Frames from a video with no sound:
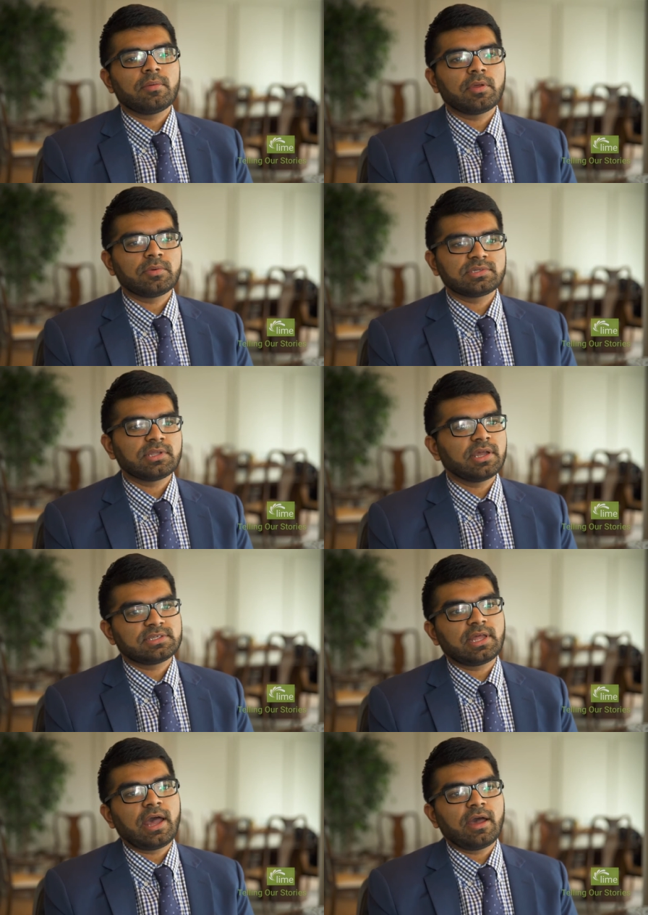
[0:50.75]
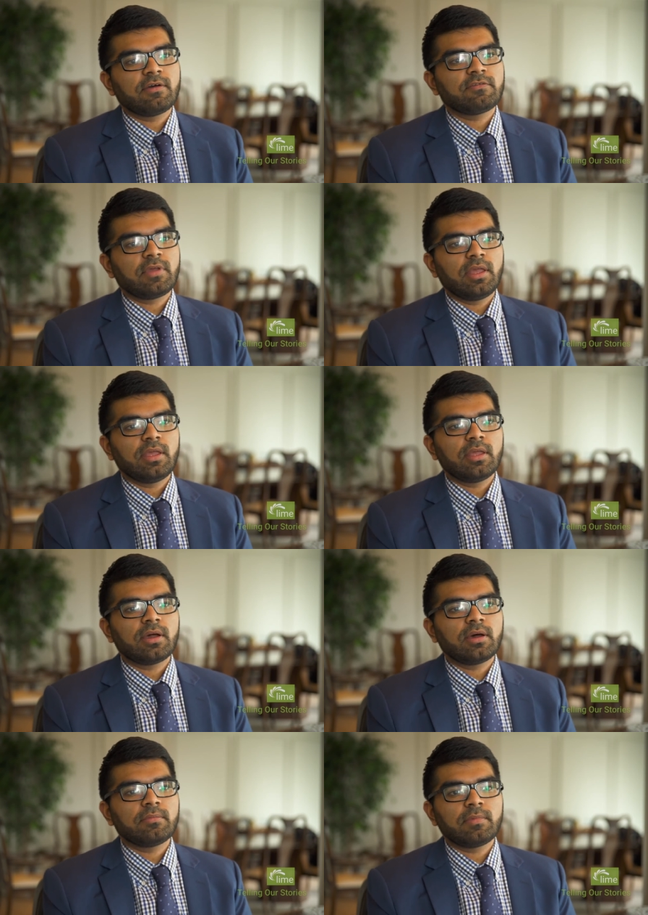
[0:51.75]
it was nice to have
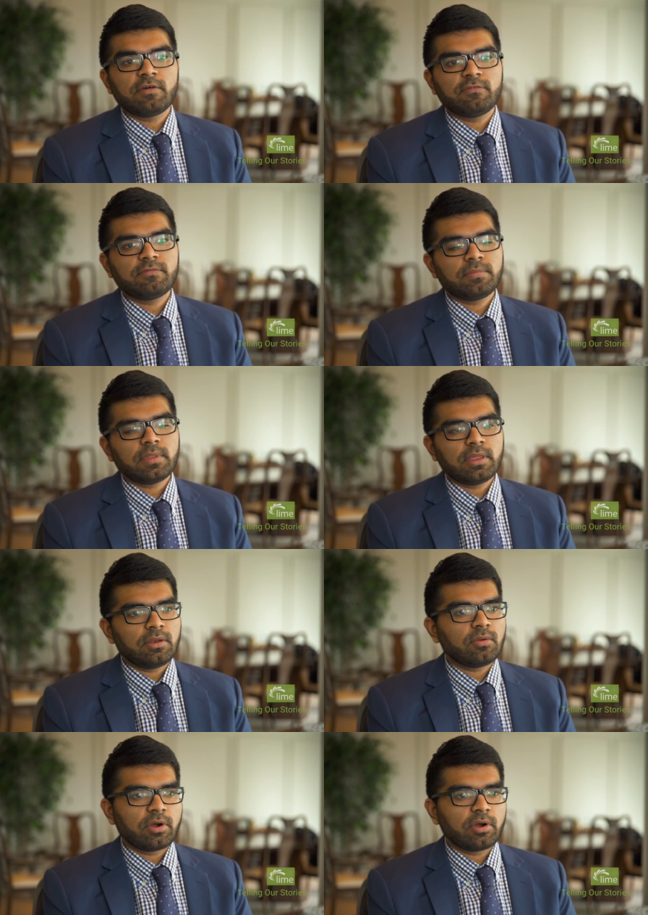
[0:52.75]
an